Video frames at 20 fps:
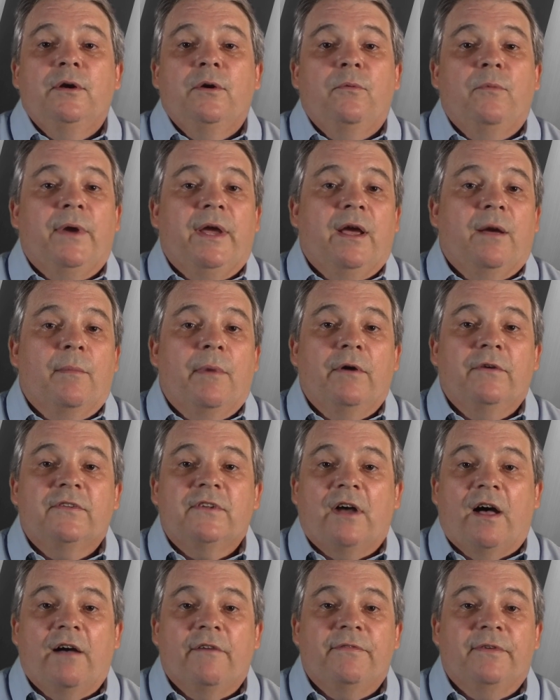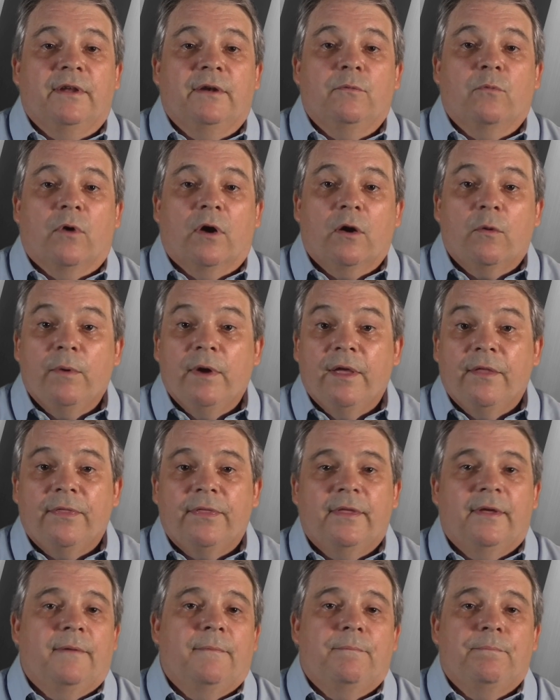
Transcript: we most often work with.